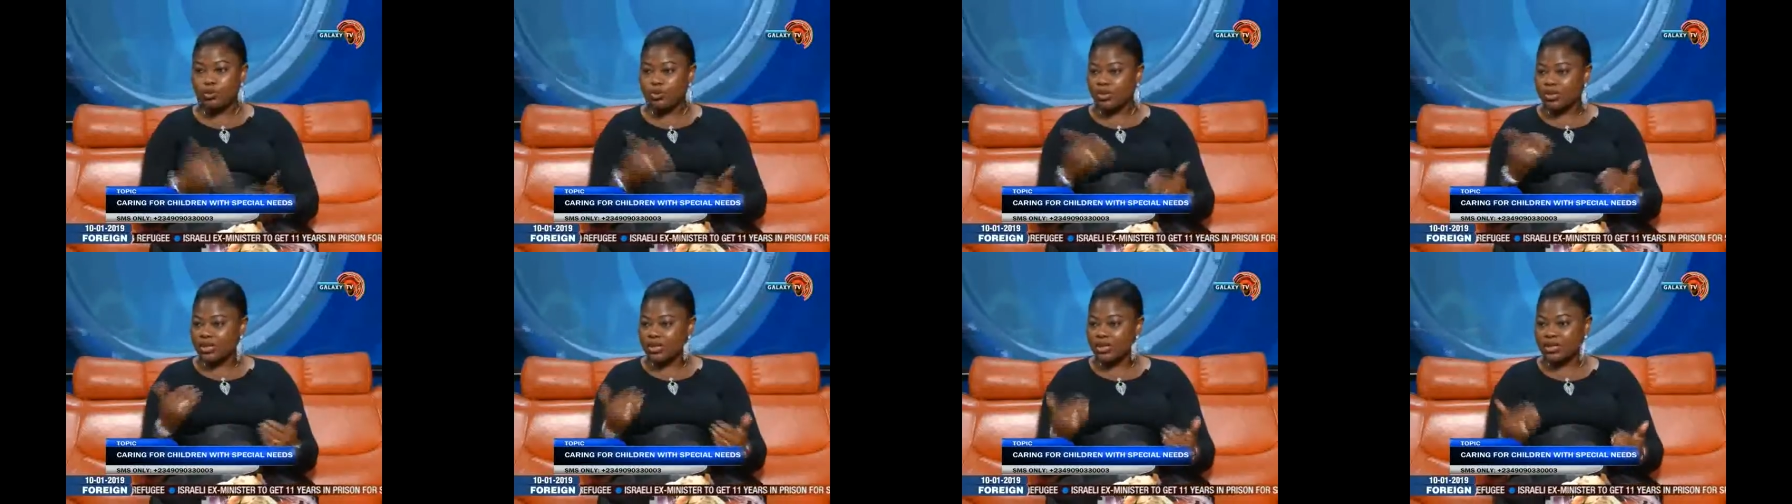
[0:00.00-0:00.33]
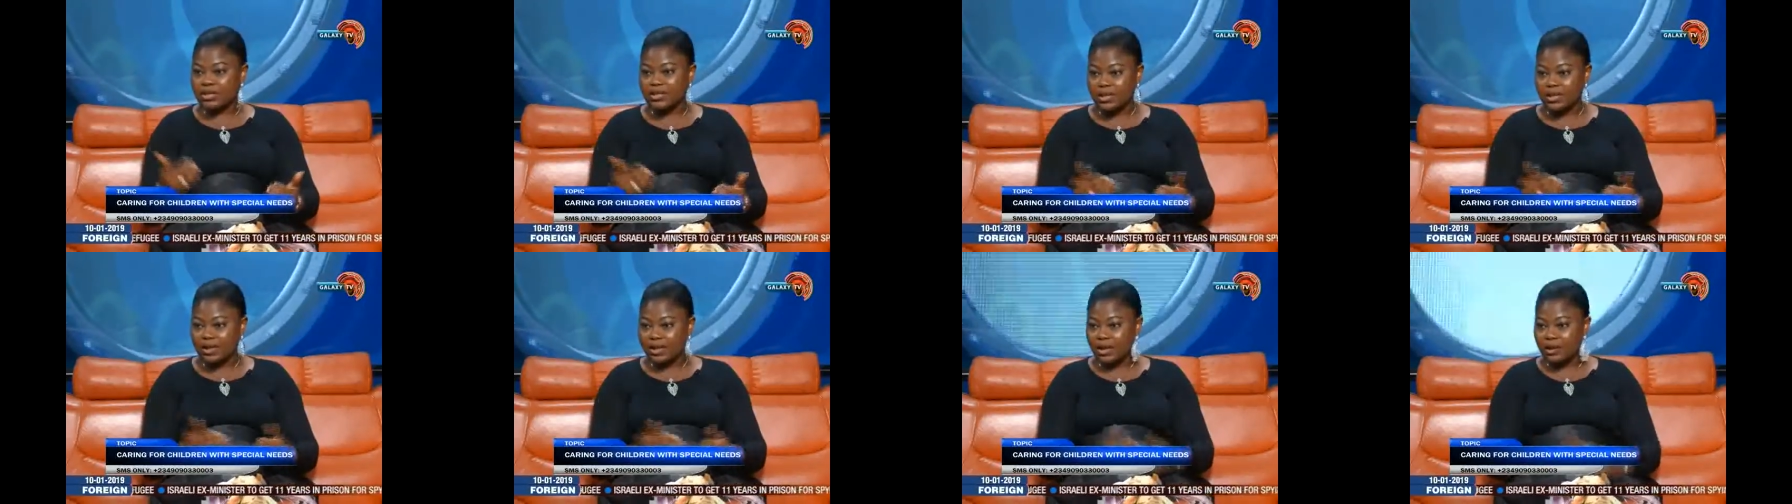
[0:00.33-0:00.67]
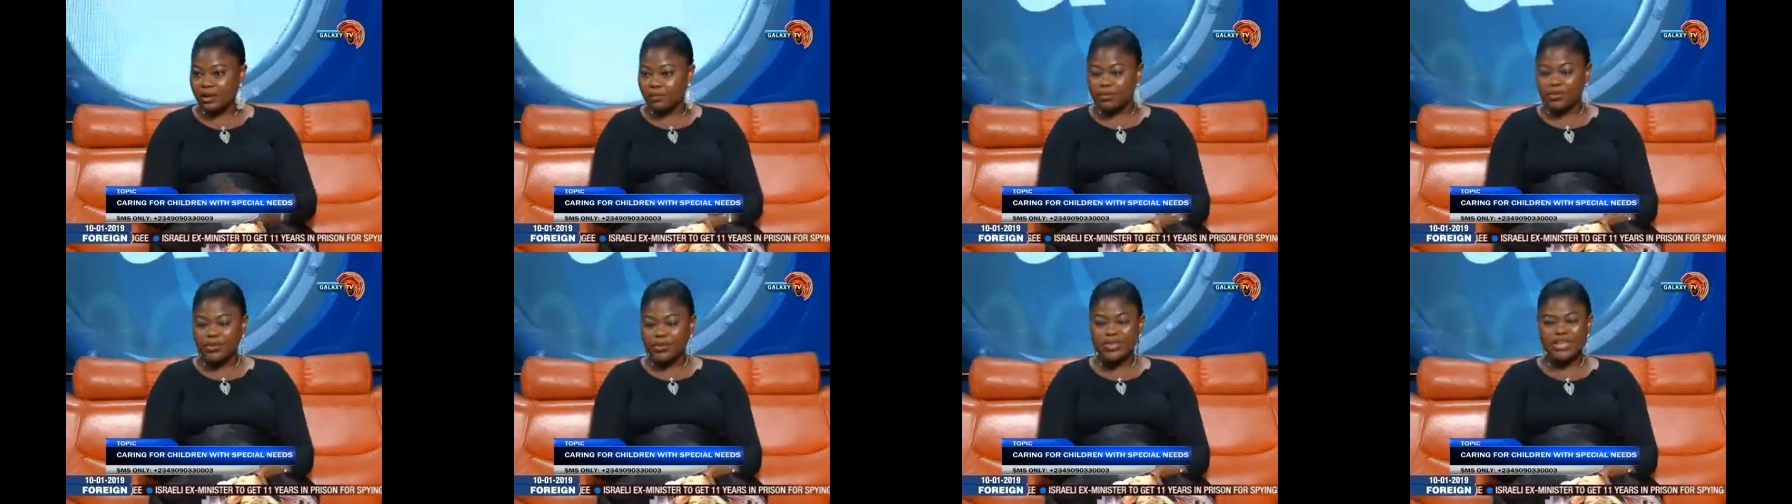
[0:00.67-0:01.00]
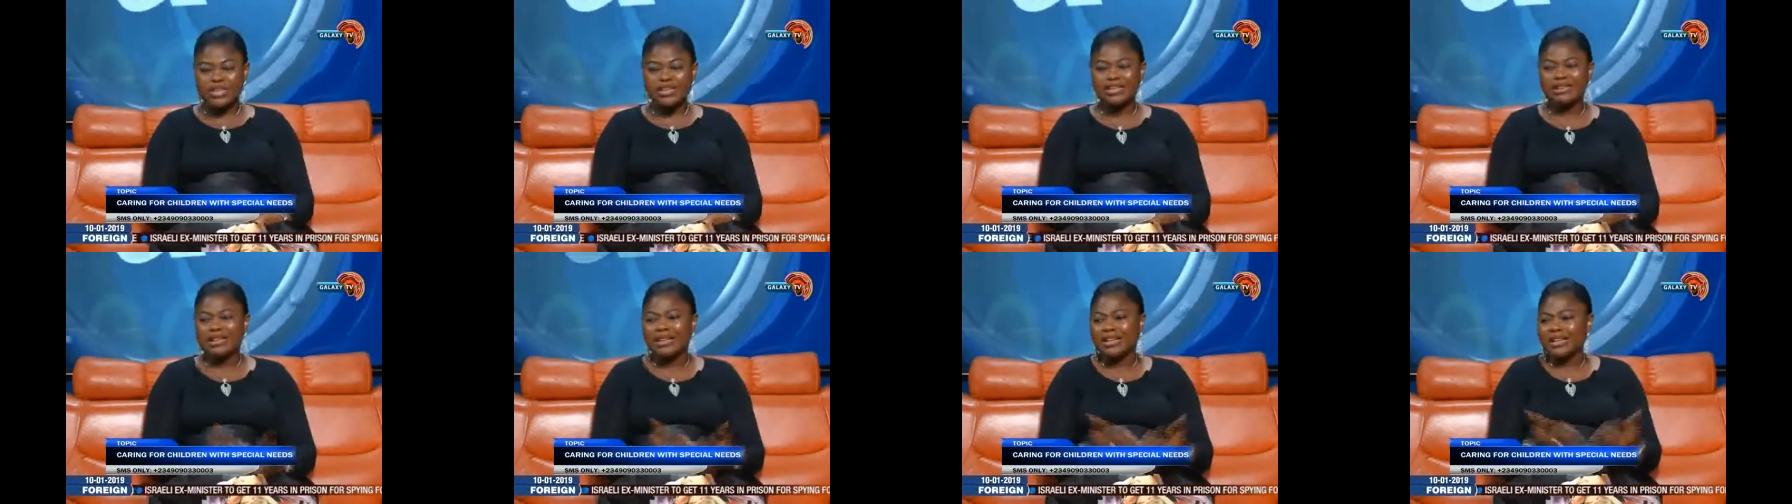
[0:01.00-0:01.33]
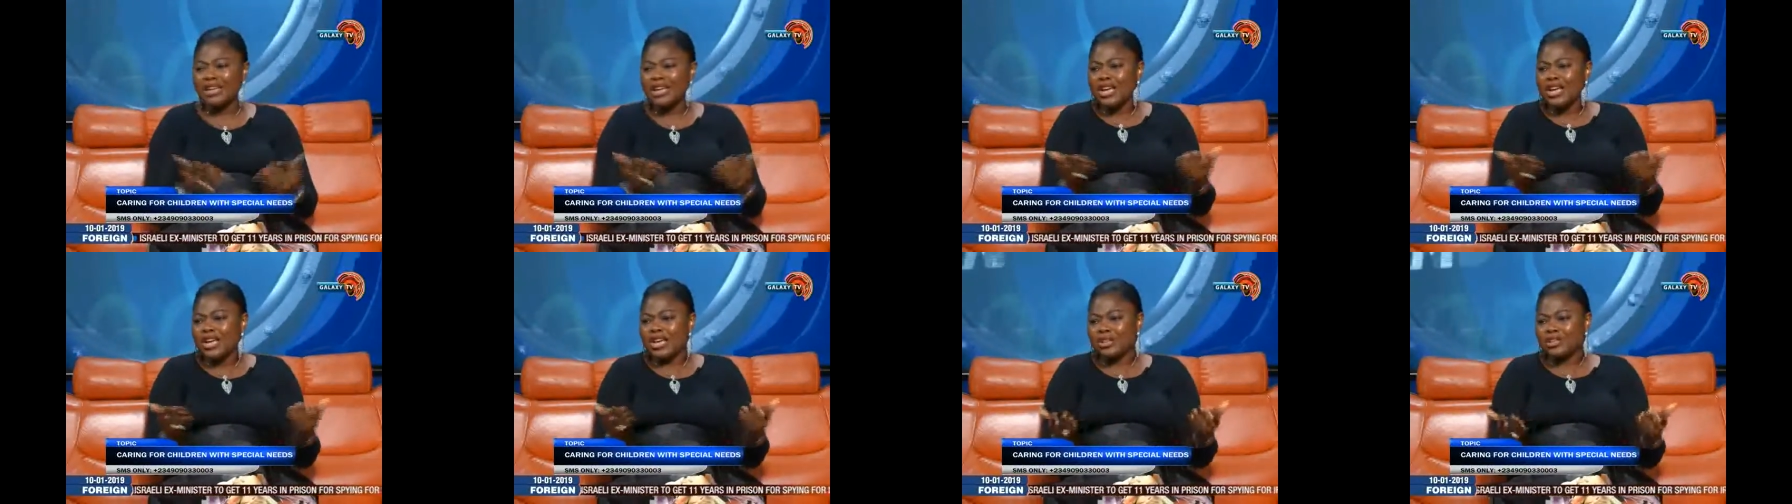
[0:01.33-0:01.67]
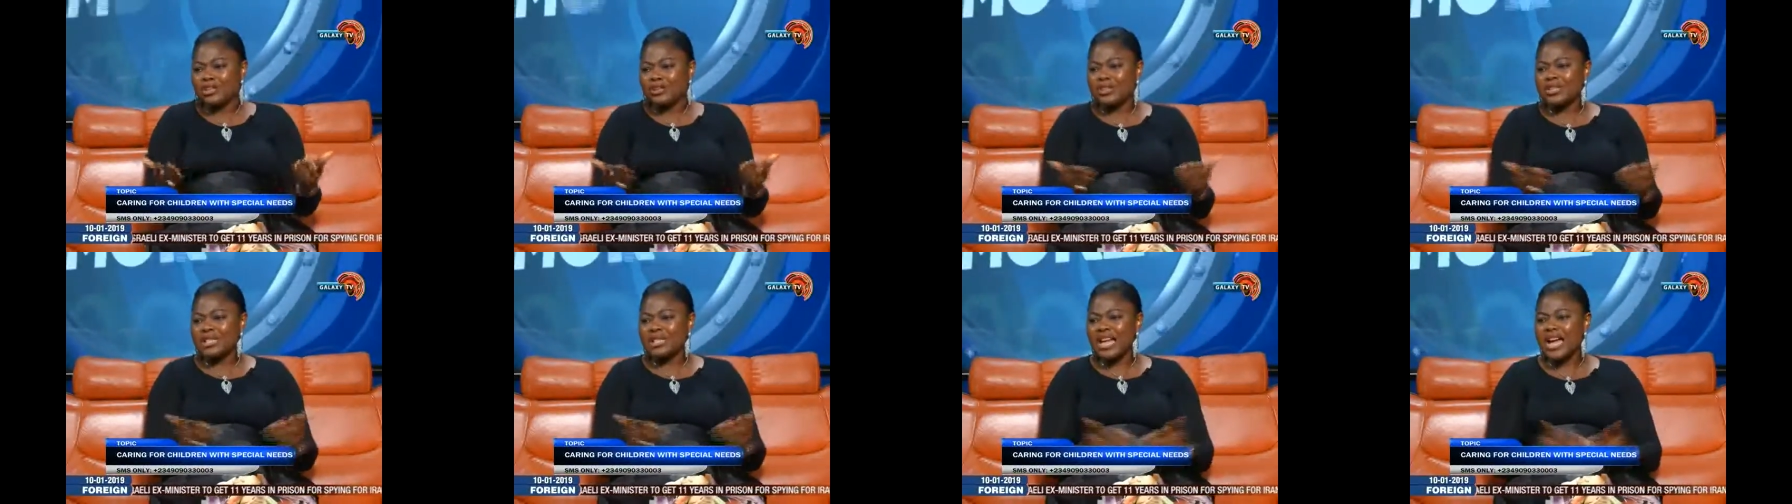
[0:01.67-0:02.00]
contact a health person, and then
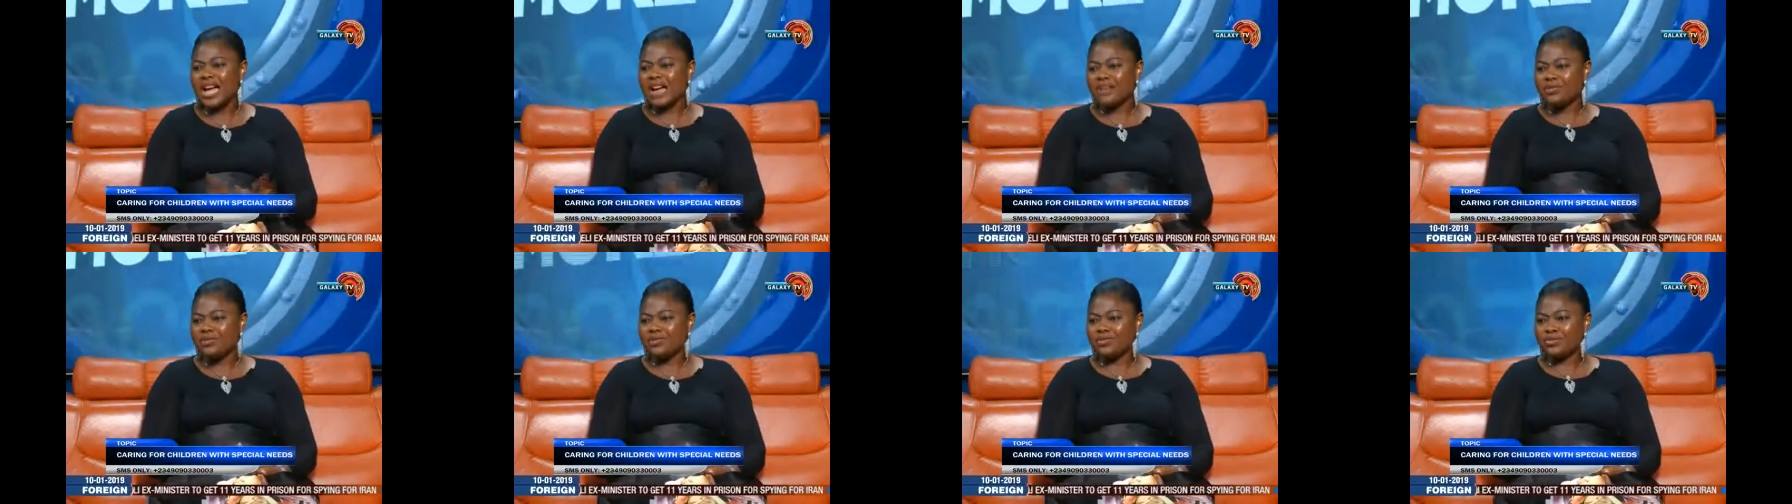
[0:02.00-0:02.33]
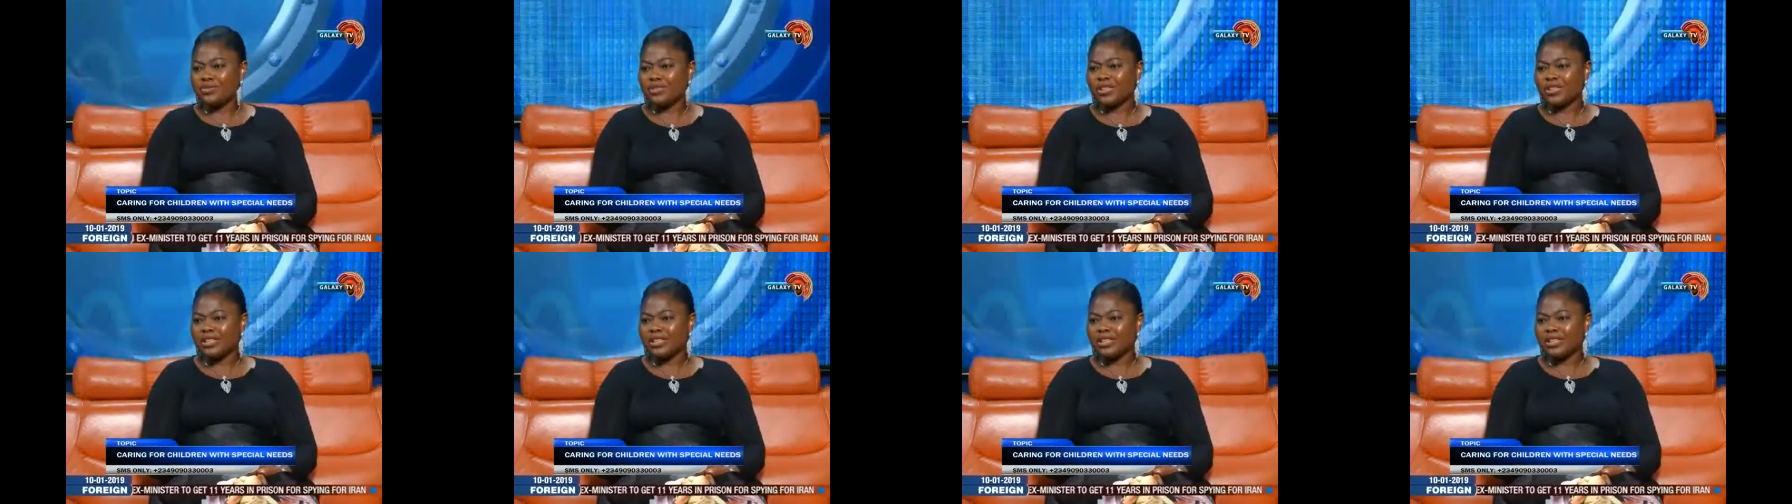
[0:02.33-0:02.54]
just have